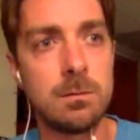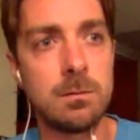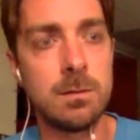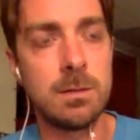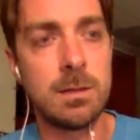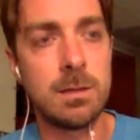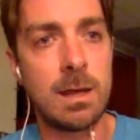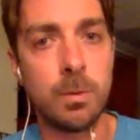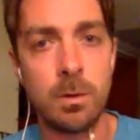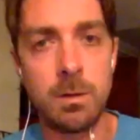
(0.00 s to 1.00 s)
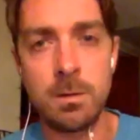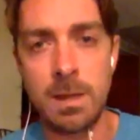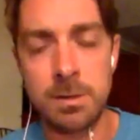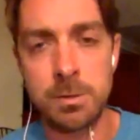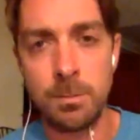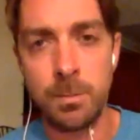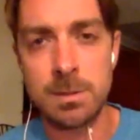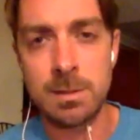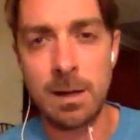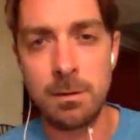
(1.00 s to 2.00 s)
really that important, or that trip
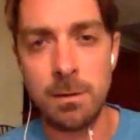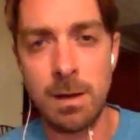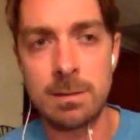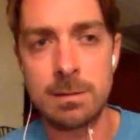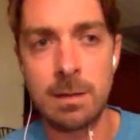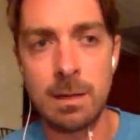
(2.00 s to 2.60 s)
wasn't that great,